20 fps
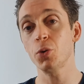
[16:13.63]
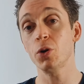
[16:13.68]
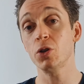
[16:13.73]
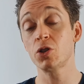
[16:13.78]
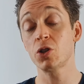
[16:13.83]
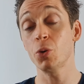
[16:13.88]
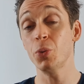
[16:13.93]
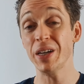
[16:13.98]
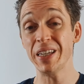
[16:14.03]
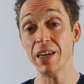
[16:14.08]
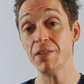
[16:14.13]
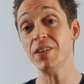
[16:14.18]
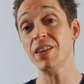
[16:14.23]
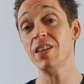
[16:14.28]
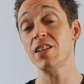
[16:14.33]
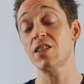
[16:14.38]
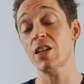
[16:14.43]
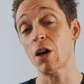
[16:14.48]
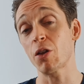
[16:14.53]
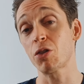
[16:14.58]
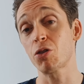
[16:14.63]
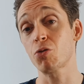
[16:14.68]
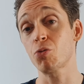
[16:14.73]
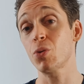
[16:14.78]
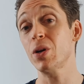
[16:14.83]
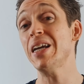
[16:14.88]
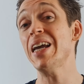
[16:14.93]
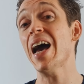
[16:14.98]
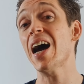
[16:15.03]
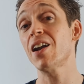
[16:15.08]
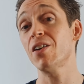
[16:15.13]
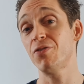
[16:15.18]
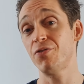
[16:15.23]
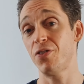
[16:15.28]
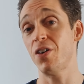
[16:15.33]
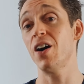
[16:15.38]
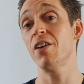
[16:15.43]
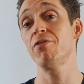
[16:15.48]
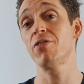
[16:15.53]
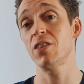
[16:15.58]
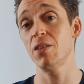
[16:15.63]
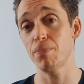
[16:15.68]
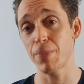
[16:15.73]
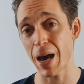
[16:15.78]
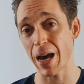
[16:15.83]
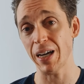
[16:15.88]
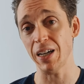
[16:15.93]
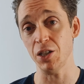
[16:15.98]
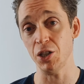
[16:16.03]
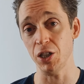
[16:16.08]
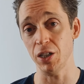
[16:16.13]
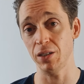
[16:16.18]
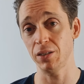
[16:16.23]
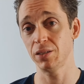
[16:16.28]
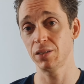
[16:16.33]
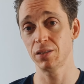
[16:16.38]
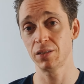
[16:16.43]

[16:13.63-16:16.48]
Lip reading: So we're giving this a 3 out of 5 for the packaging.